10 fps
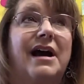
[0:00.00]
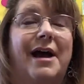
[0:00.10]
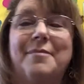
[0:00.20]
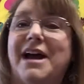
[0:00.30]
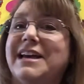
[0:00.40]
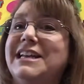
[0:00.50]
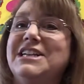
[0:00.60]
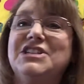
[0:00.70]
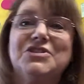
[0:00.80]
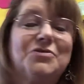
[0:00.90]
I'm not going to
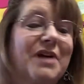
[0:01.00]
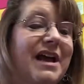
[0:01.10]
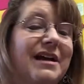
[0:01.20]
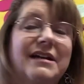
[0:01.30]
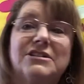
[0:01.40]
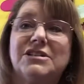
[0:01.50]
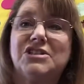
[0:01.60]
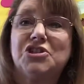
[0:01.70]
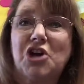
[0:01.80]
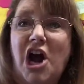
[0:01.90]
do
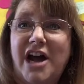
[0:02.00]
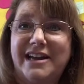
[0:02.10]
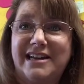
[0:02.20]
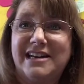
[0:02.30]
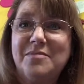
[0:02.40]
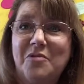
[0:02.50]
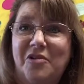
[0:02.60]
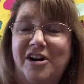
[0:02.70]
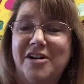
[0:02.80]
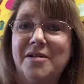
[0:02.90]
straw
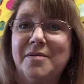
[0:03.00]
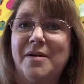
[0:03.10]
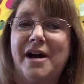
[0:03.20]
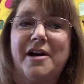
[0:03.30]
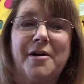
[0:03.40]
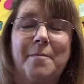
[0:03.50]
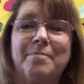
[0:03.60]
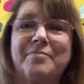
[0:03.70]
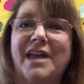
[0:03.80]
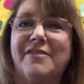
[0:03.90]
anymore.
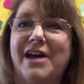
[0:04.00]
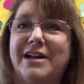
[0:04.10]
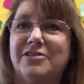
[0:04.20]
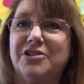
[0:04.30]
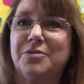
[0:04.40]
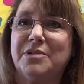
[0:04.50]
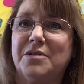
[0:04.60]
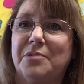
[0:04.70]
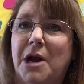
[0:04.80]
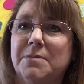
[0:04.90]
I've had a little bit of
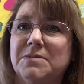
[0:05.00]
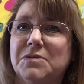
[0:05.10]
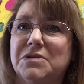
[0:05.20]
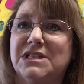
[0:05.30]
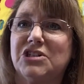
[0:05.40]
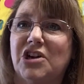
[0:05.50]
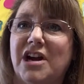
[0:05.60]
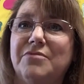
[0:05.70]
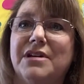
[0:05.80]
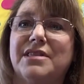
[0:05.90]
problems with
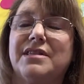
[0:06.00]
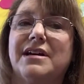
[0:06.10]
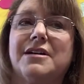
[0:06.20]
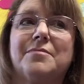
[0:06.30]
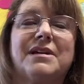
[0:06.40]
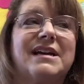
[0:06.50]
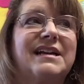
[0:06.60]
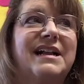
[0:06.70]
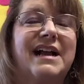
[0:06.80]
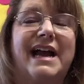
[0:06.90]
straw with
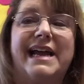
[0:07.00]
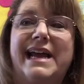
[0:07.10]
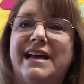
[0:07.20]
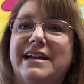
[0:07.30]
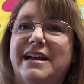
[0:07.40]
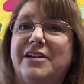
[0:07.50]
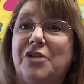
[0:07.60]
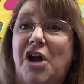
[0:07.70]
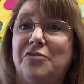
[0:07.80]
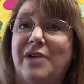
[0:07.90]
I had
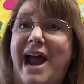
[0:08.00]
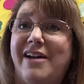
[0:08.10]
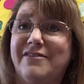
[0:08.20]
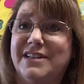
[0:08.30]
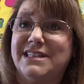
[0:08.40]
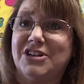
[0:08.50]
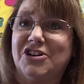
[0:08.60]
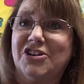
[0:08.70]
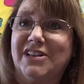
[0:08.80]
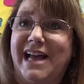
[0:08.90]
a rat
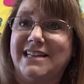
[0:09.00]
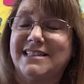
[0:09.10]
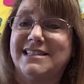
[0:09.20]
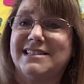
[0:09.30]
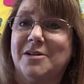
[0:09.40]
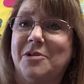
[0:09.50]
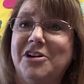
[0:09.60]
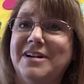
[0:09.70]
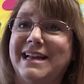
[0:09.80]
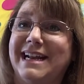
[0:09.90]
visitor last summer
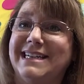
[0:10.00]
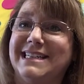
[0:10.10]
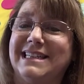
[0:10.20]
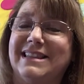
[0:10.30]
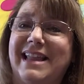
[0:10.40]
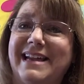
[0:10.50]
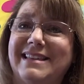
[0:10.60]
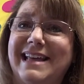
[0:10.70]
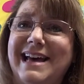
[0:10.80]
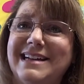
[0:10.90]
and I didn't like
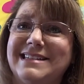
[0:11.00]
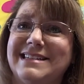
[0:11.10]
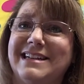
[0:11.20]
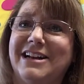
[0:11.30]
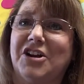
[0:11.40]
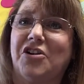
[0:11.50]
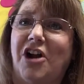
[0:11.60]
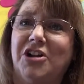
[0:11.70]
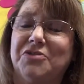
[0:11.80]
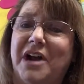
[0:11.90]
that, and it
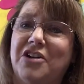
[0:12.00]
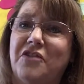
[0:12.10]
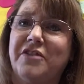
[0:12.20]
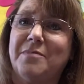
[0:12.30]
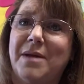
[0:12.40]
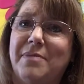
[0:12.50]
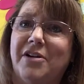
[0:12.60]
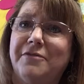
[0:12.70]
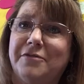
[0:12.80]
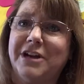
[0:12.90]
crawled right over my bare
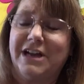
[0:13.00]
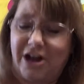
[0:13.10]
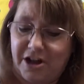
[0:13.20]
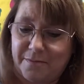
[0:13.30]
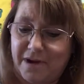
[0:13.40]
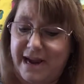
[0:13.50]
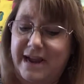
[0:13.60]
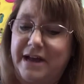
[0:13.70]
foot on my